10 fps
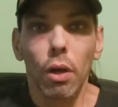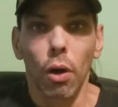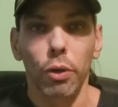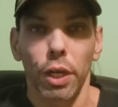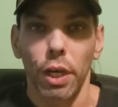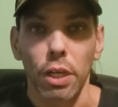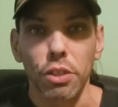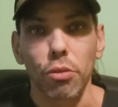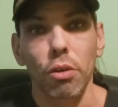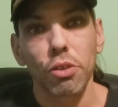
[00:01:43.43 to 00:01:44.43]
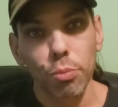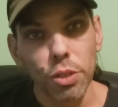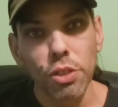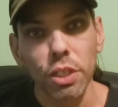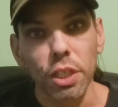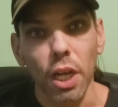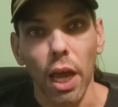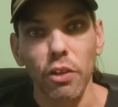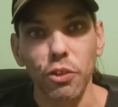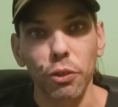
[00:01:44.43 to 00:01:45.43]
Okay guys, so I was originally going to
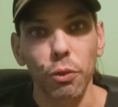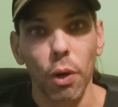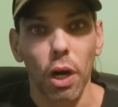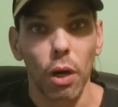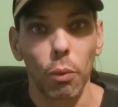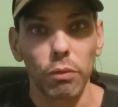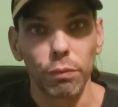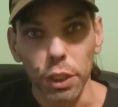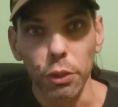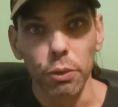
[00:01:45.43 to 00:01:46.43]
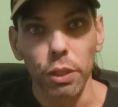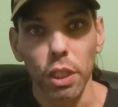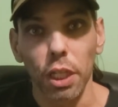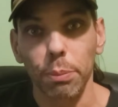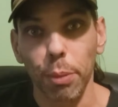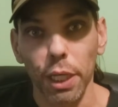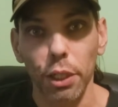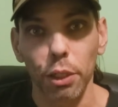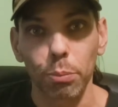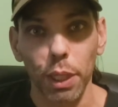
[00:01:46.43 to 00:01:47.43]
ask you what video you liked better,